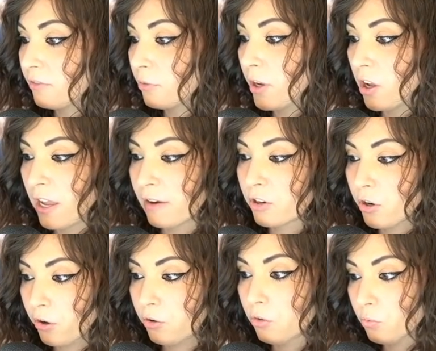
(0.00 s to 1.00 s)
We all have our
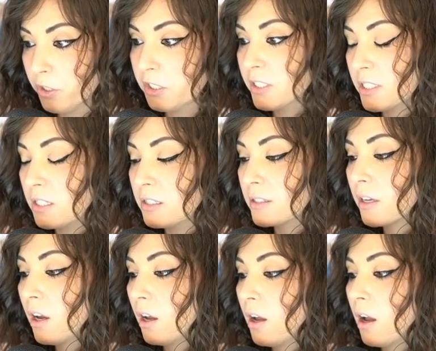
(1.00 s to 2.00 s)
own weaknesses,
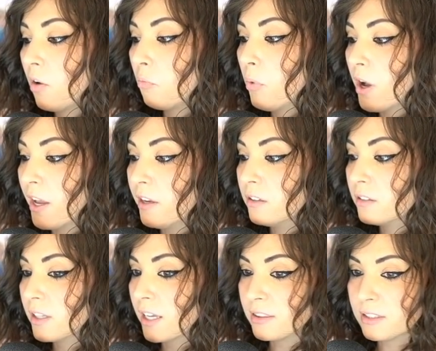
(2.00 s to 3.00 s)
but
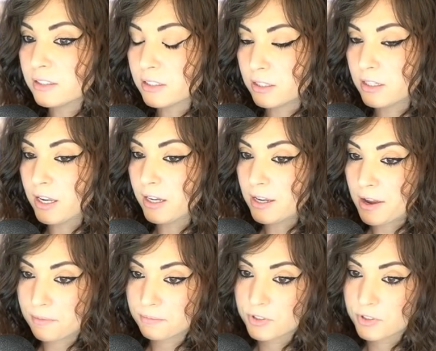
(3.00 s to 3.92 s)
at the end of the day, yeah,